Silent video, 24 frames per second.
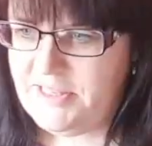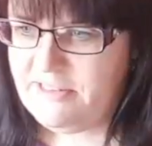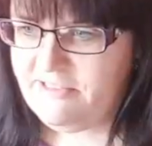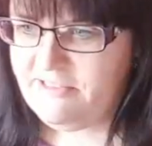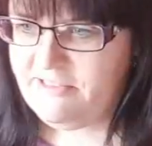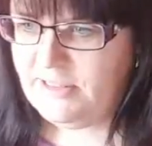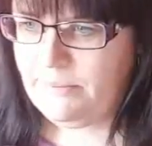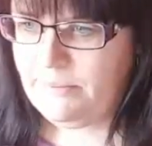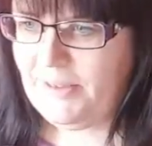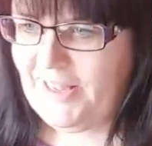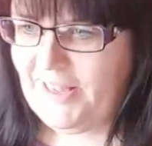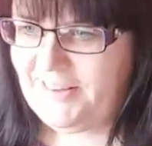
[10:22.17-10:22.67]
the
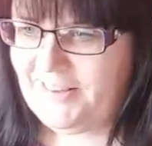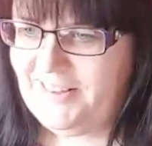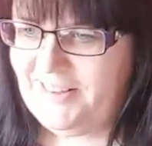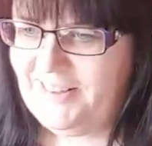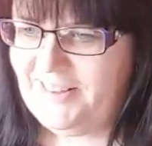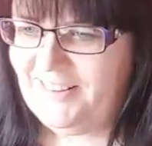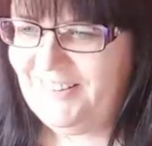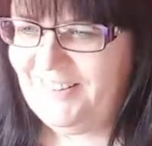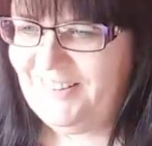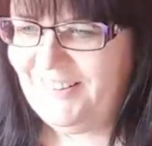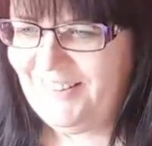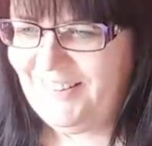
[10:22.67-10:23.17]
grill pan.
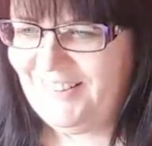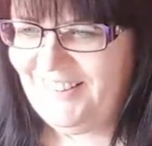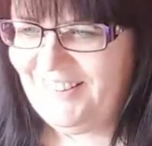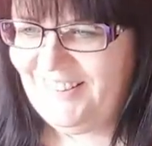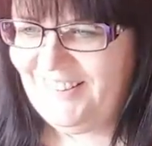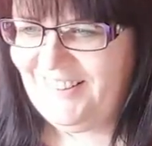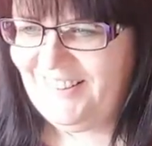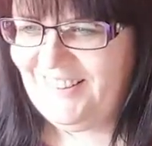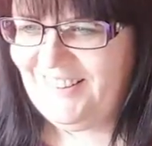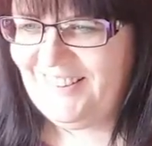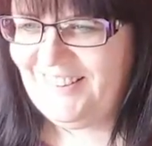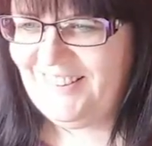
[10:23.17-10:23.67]

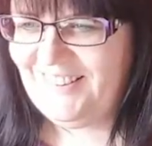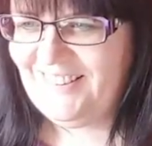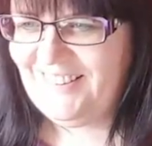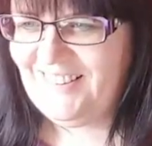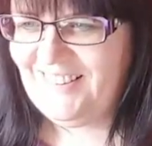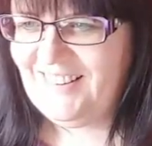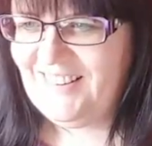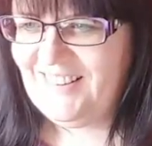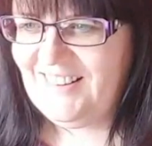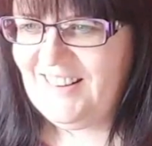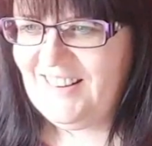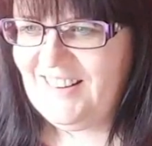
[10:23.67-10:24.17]
But
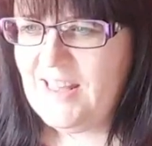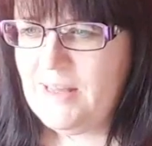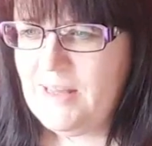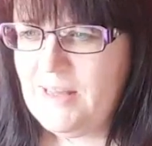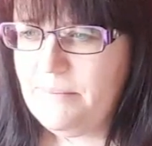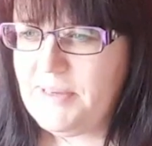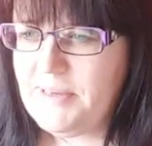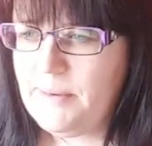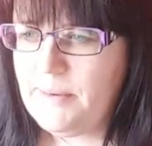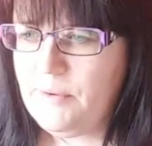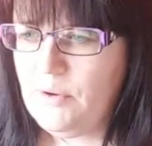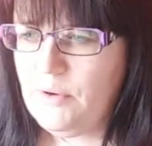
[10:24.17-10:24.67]

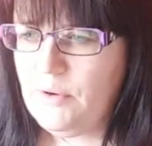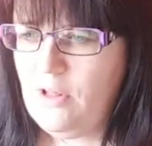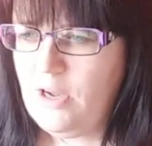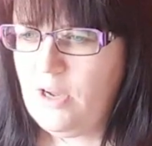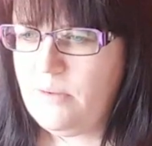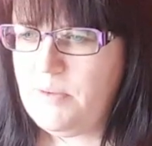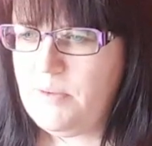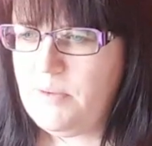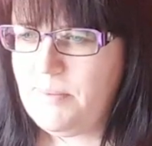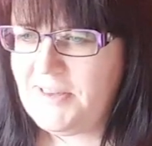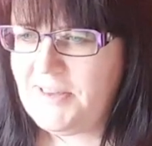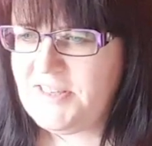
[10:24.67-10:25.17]
yeah, we all
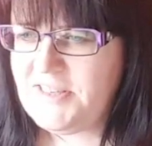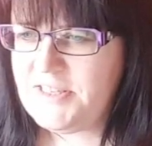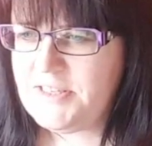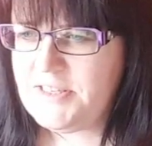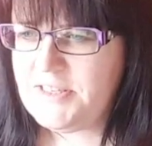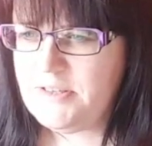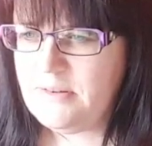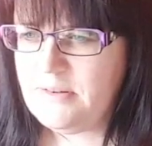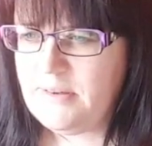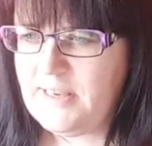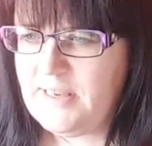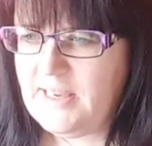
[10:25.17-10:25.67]
hope you're better
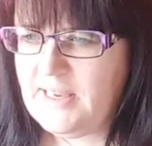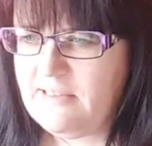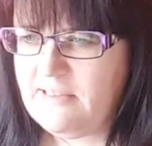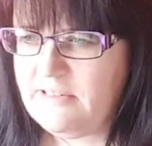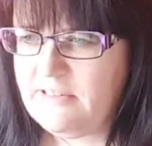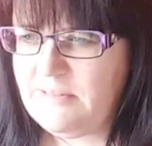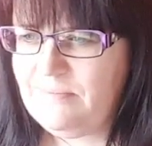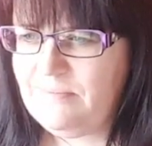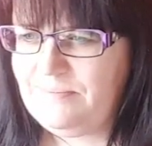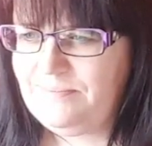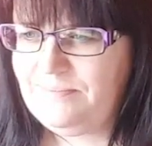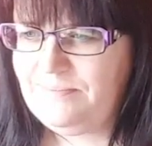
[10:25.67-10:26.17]
soon,
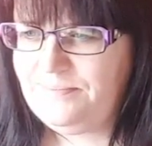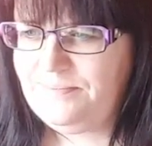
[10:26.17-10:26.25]
Karen.